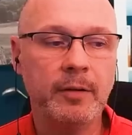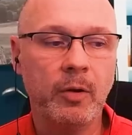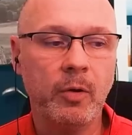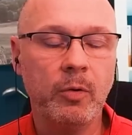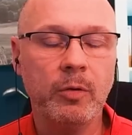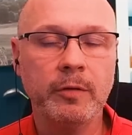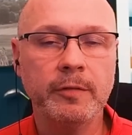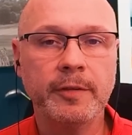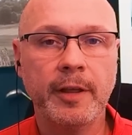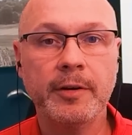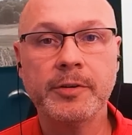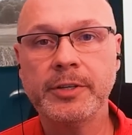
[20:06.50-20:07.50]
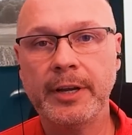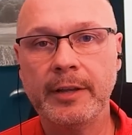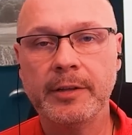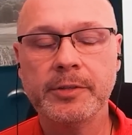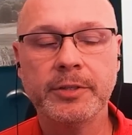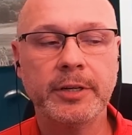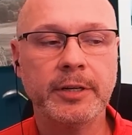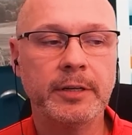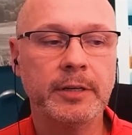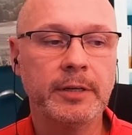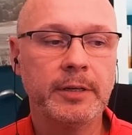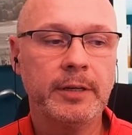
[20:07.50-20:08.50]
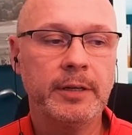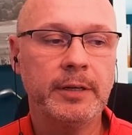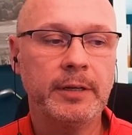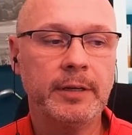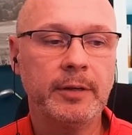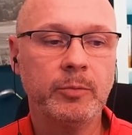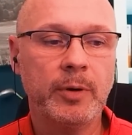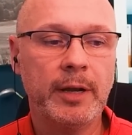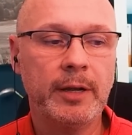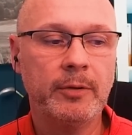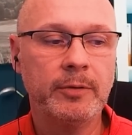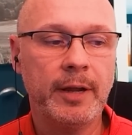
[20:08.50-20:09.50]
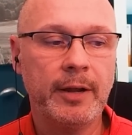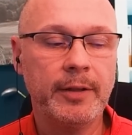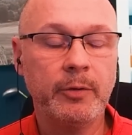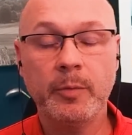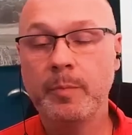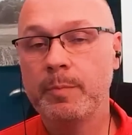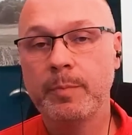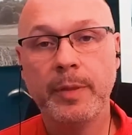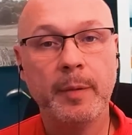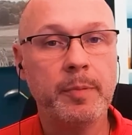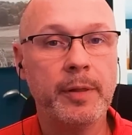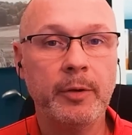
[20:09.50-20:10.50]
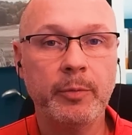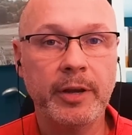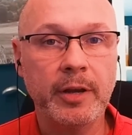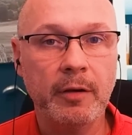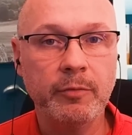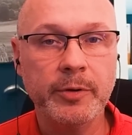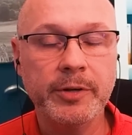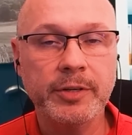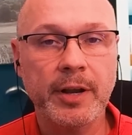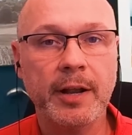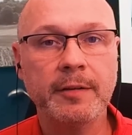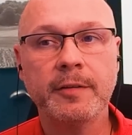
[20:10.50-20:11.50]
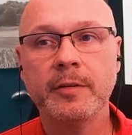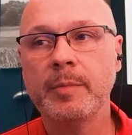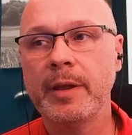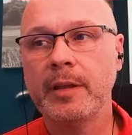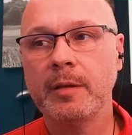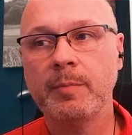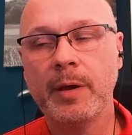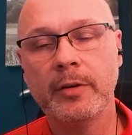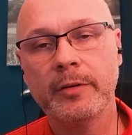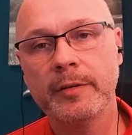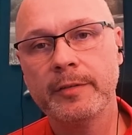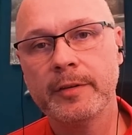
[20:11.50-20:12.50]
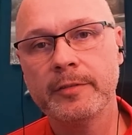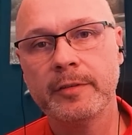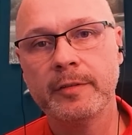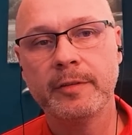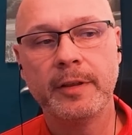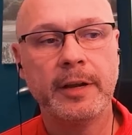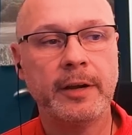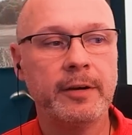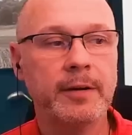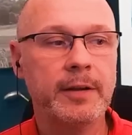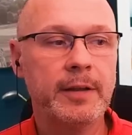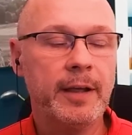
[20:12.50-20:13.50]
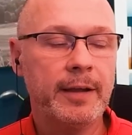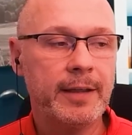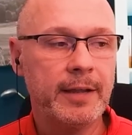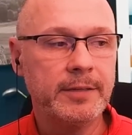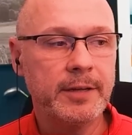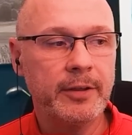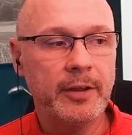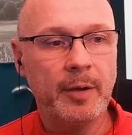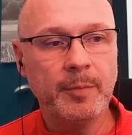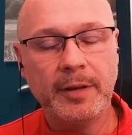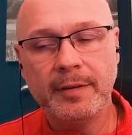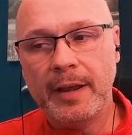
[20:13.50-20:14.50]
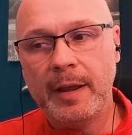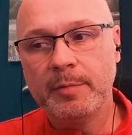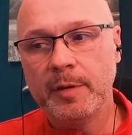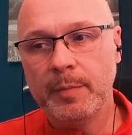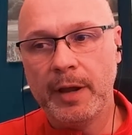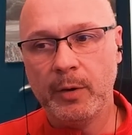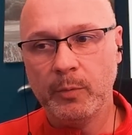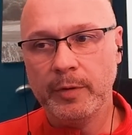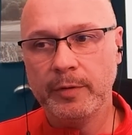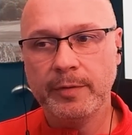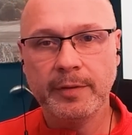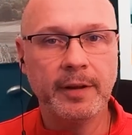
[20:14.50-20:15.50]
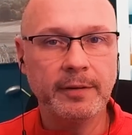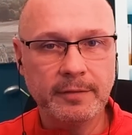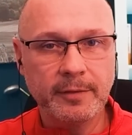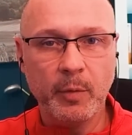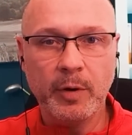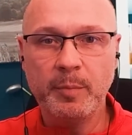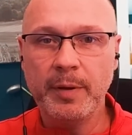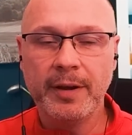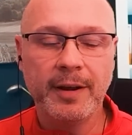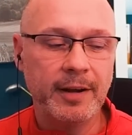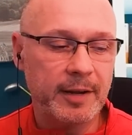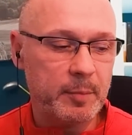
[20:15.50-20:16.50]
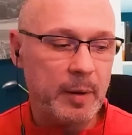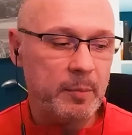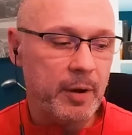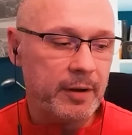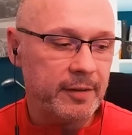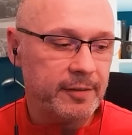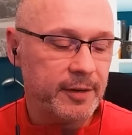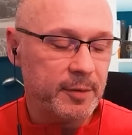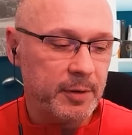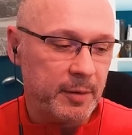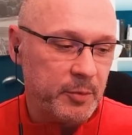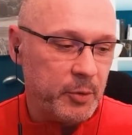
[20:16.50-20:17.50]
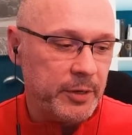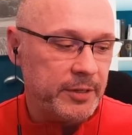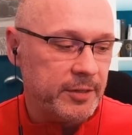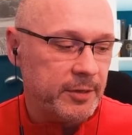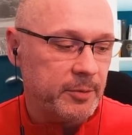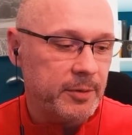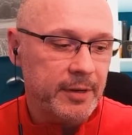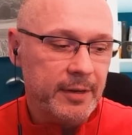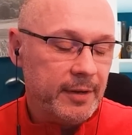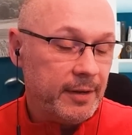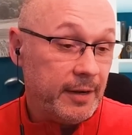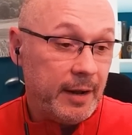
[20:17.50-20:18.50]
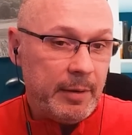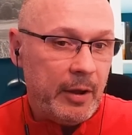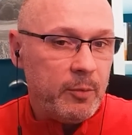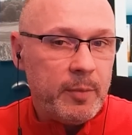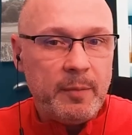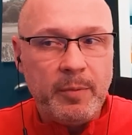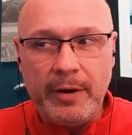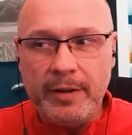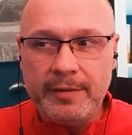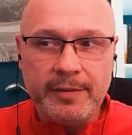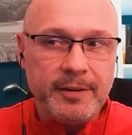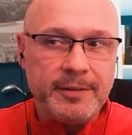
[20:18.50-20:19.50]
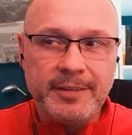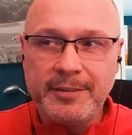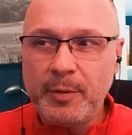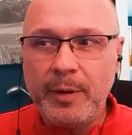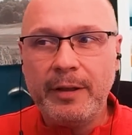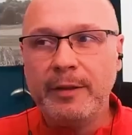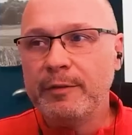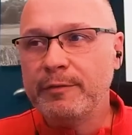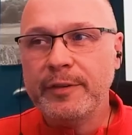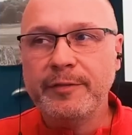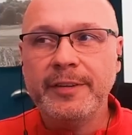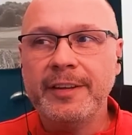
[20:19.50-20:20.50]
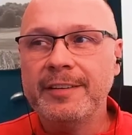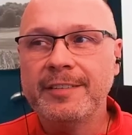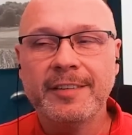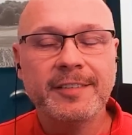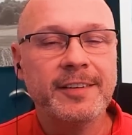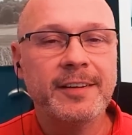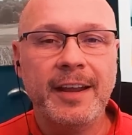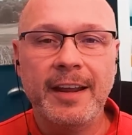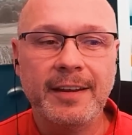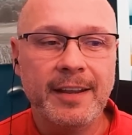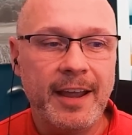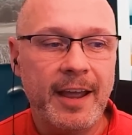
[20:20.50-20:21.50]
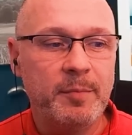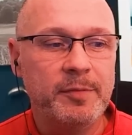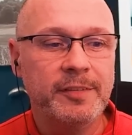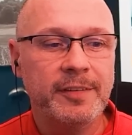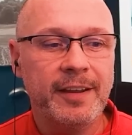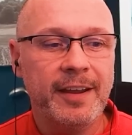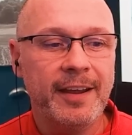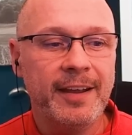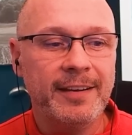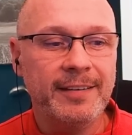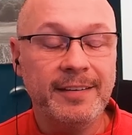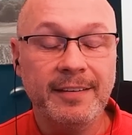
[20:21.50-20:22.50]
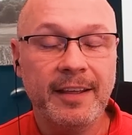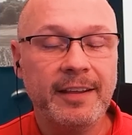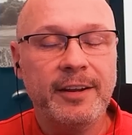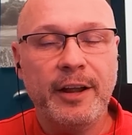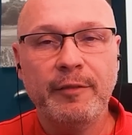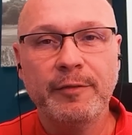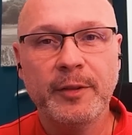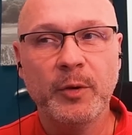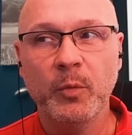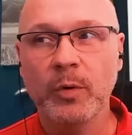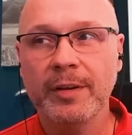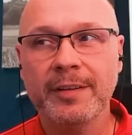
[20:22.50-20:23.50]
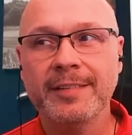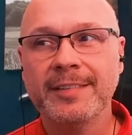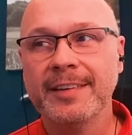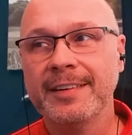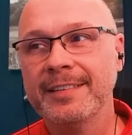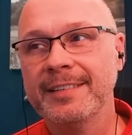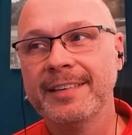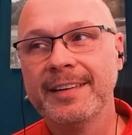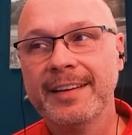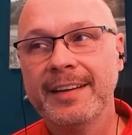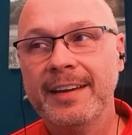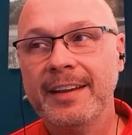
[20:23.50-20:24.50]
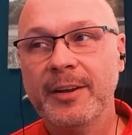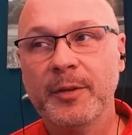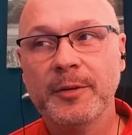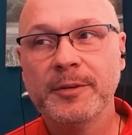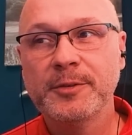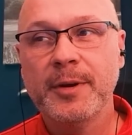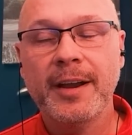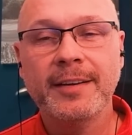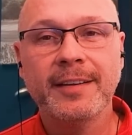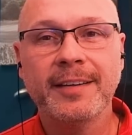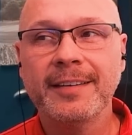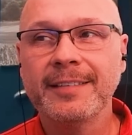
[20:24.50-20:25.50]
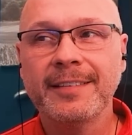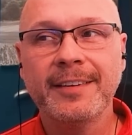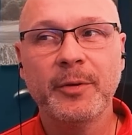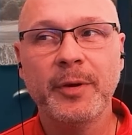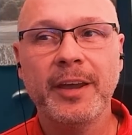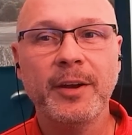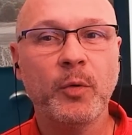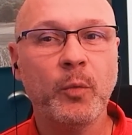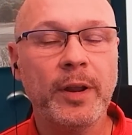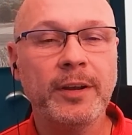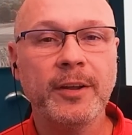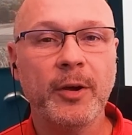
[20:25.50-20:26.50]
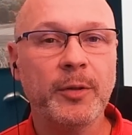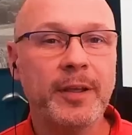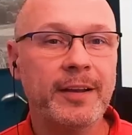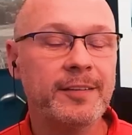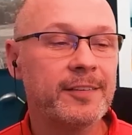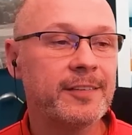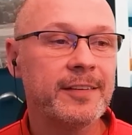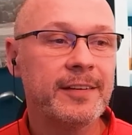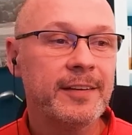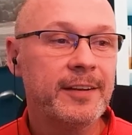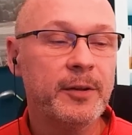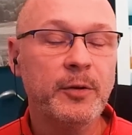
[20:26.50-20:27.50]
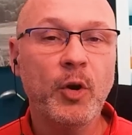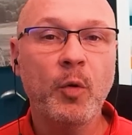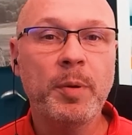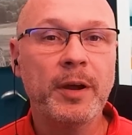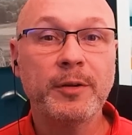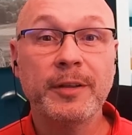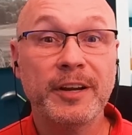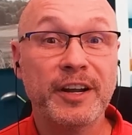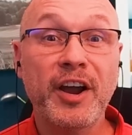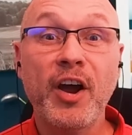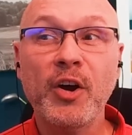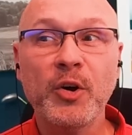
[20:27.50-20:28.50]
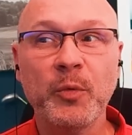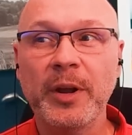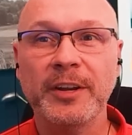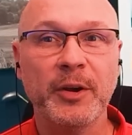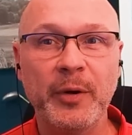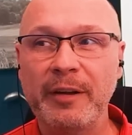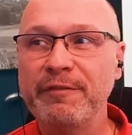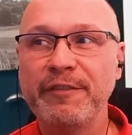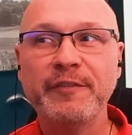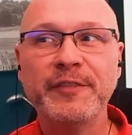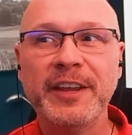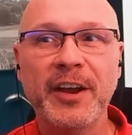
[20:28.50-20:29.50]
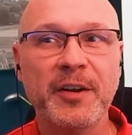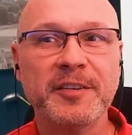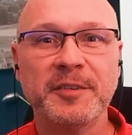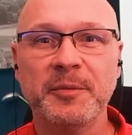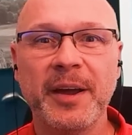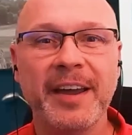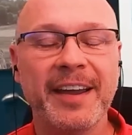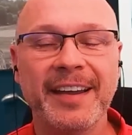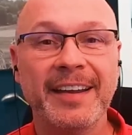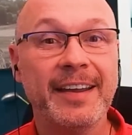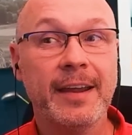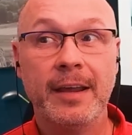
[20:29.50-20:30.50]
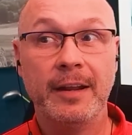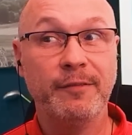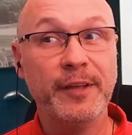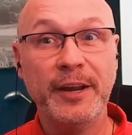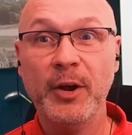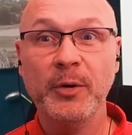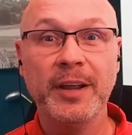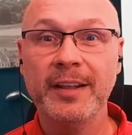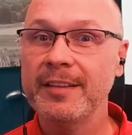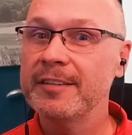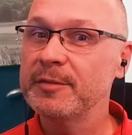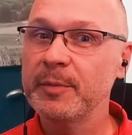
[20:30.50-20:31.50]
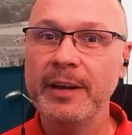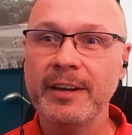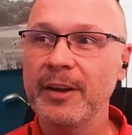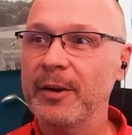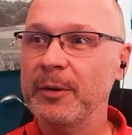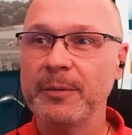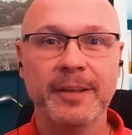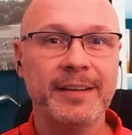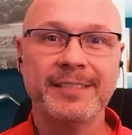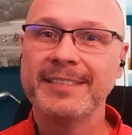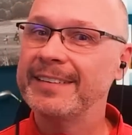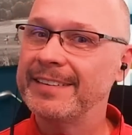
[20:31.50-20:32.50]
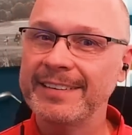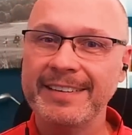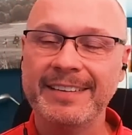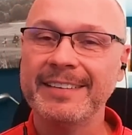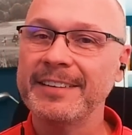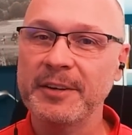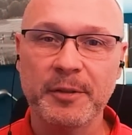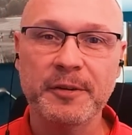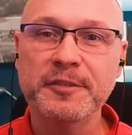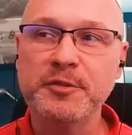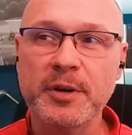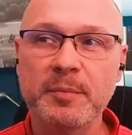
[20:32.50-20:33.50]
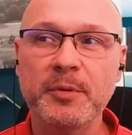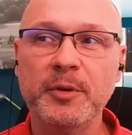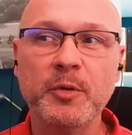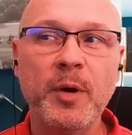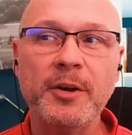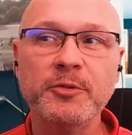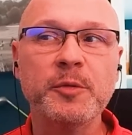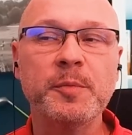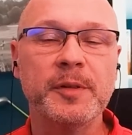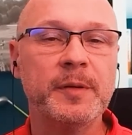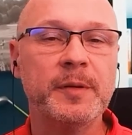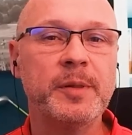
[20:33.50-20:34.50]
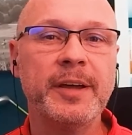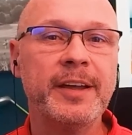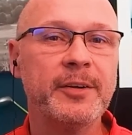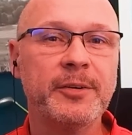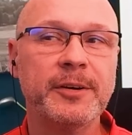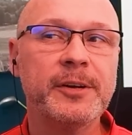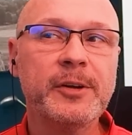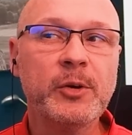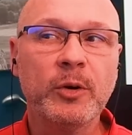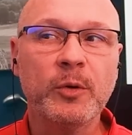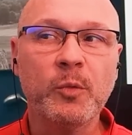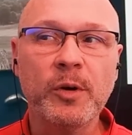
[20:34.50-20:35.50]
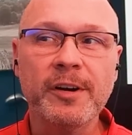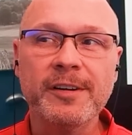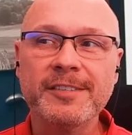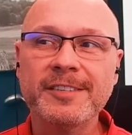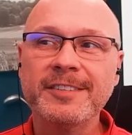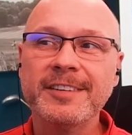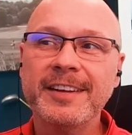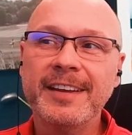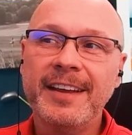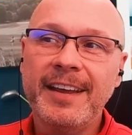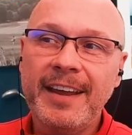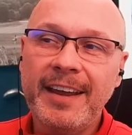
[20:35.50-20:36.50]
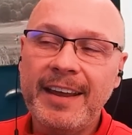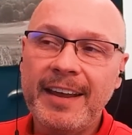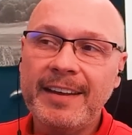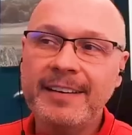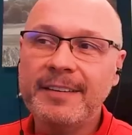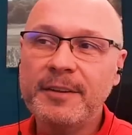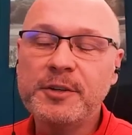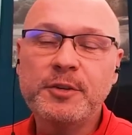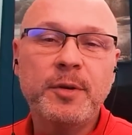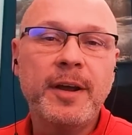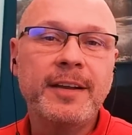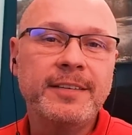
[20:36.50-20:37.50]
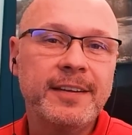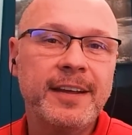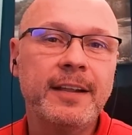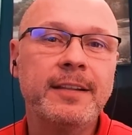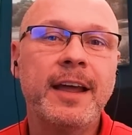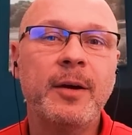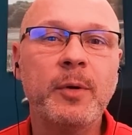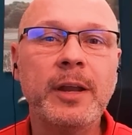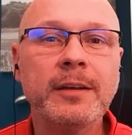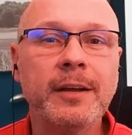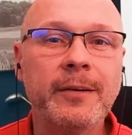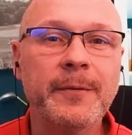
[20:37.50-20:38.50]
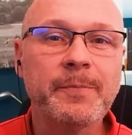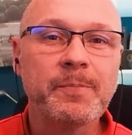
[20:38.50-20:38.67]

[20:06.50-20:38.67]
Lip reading: holes that are challenging, around how they play recovery shots. They're making better decisions there. I can't tell you how many times I'm out with, and I don't want to pick on any of my buddies here, but I'm going to. I'm out with my buddies that are 12, 15, 16 handicaps, and they get off in the woods and, they're trying to, hit a window that's, no bigger than a car window at 50 yards away. And if they don't hit this window, there's triple, quadruple in play or worse, and they're trying to hit that window.